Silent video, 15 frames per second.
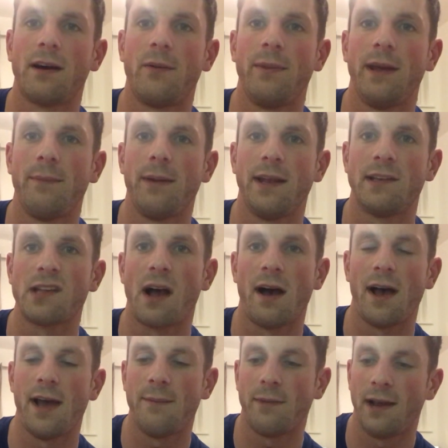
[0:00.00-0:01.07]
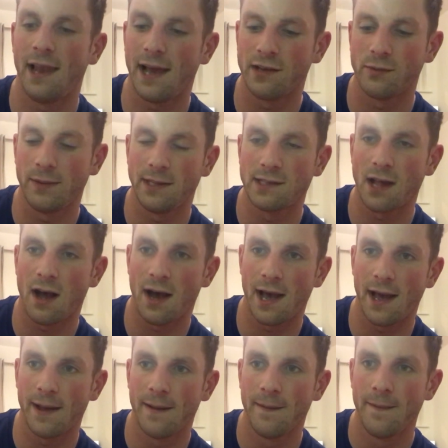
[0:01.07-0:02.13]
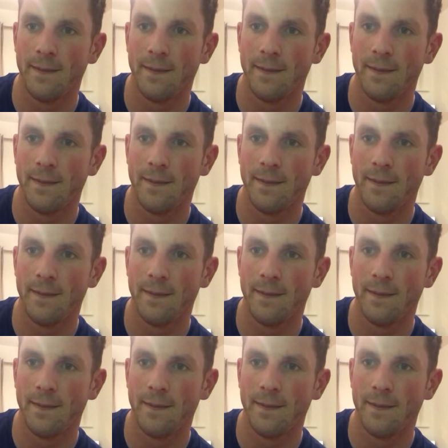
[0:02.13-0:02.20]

I'll be a bit tired, my legs will be tight.